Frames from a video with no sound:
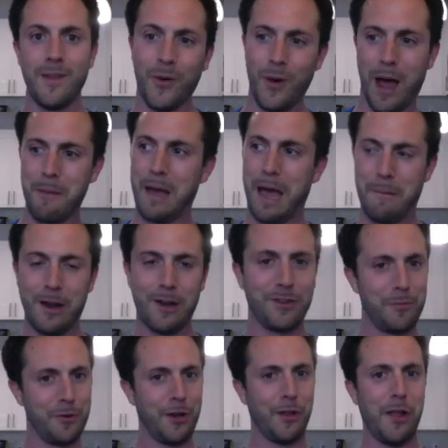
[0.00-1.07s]
Oh, I'm actually
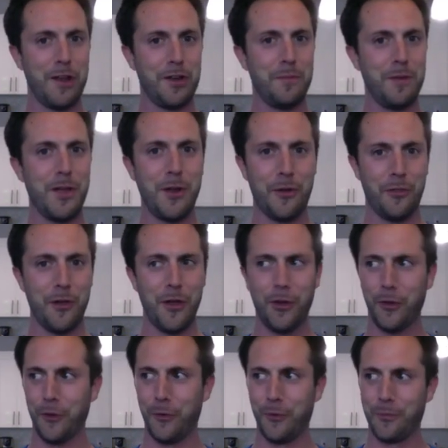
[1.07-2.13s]
pretty glad to be here. Thank
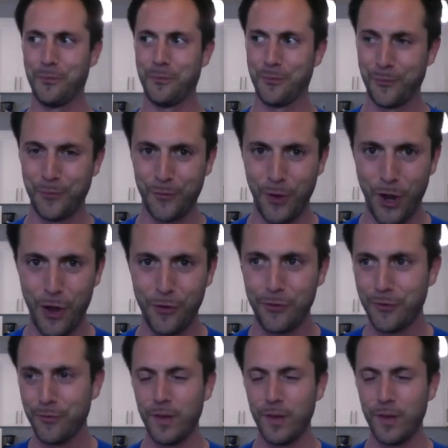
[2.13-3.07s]
you. Yes.